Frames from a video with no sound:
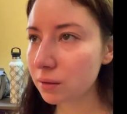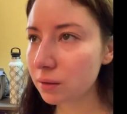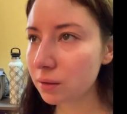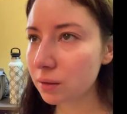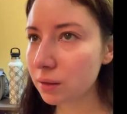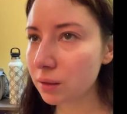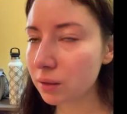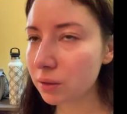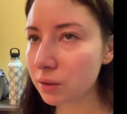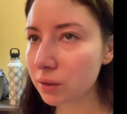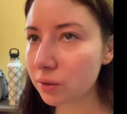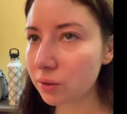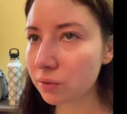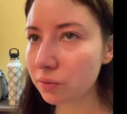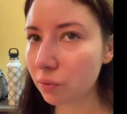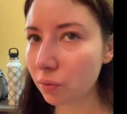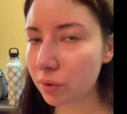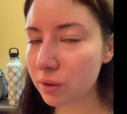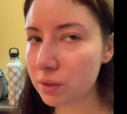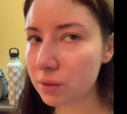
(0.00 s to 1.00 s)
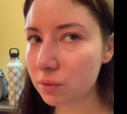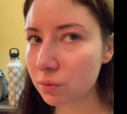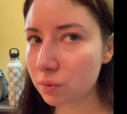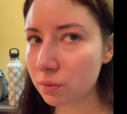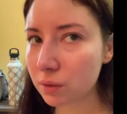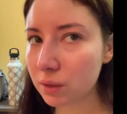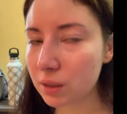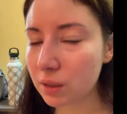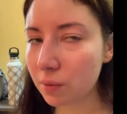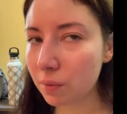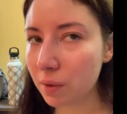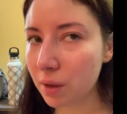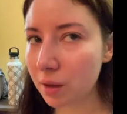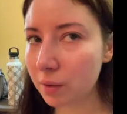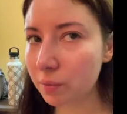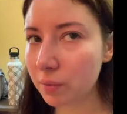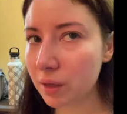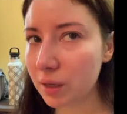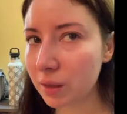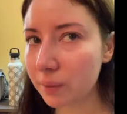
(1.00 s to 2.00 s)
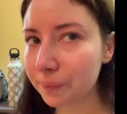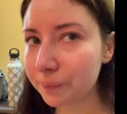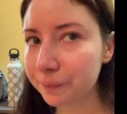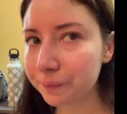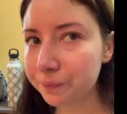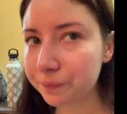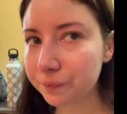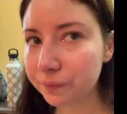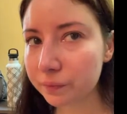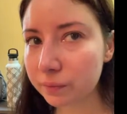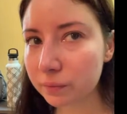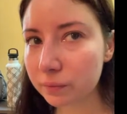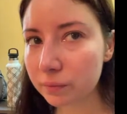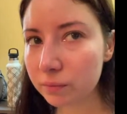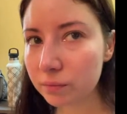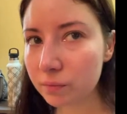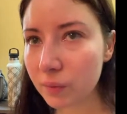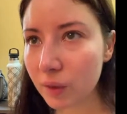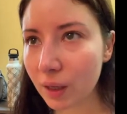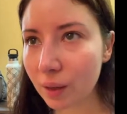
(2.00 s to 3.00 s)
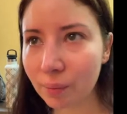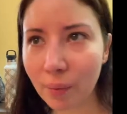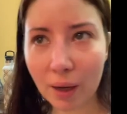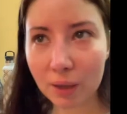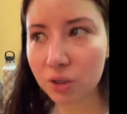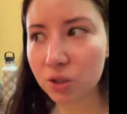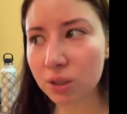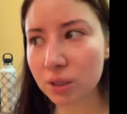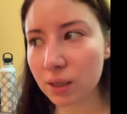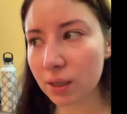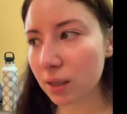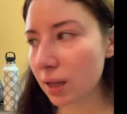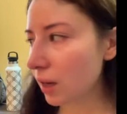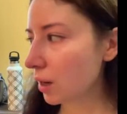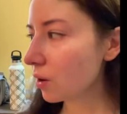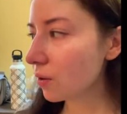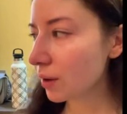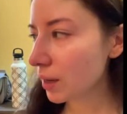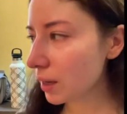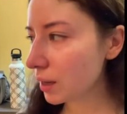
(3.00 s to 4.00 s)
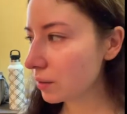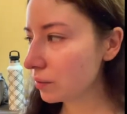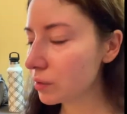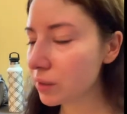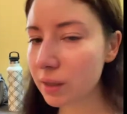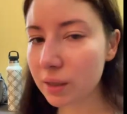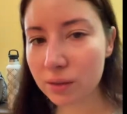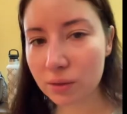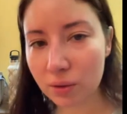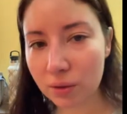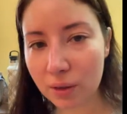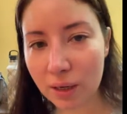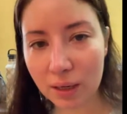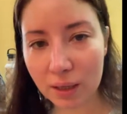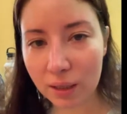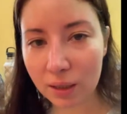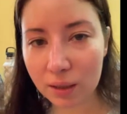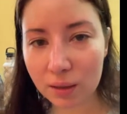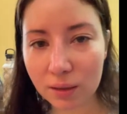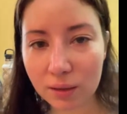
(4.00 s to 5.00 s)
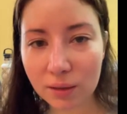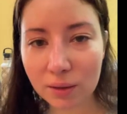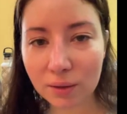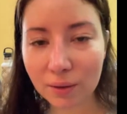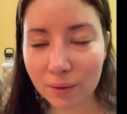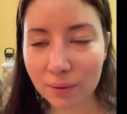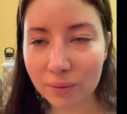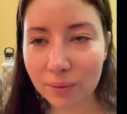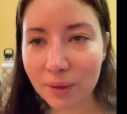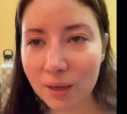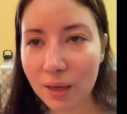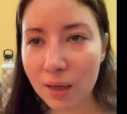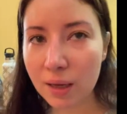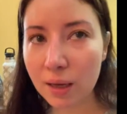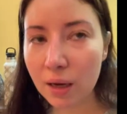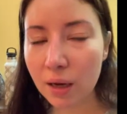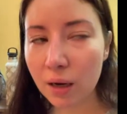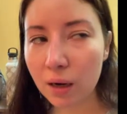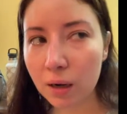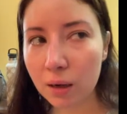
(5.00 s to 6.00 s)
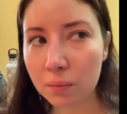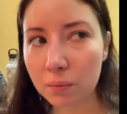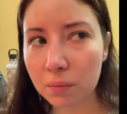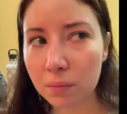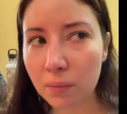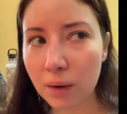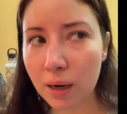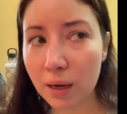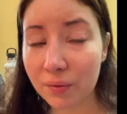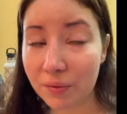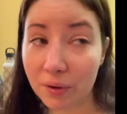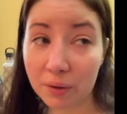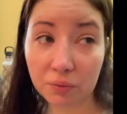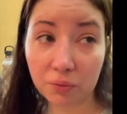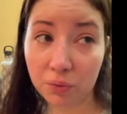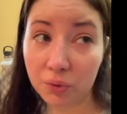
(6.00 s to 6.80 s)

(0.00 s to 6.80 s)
Hearing their voice didn't make me magically like, okay, everything's all right, you know? I felt